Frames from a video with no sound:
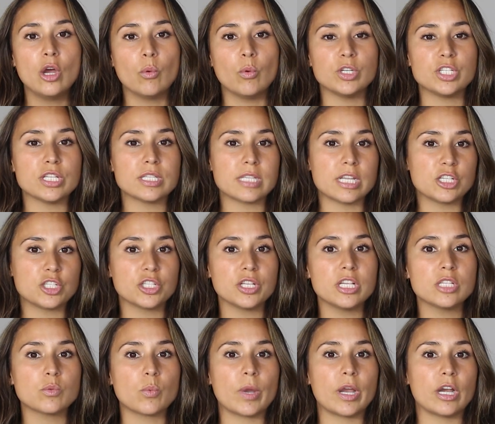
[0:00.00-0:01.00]
which essentially
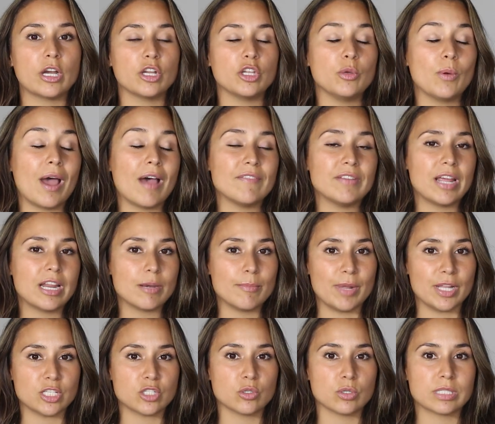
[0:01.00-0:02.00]
is where you haven't had a
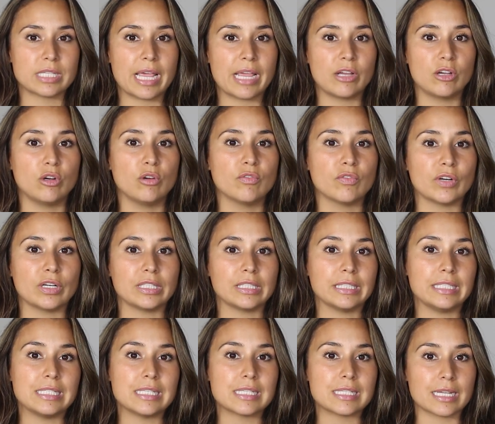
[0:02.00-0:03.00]
menstrual cycle for at
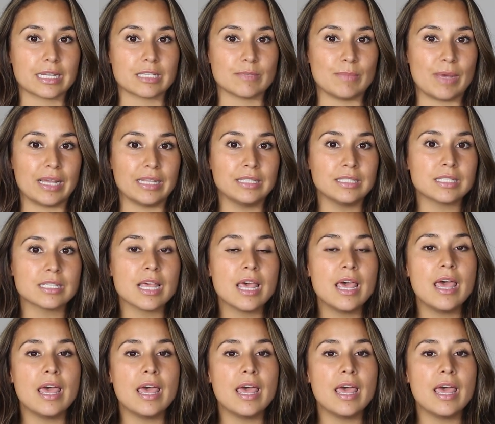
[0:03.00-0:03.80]
least 6 months,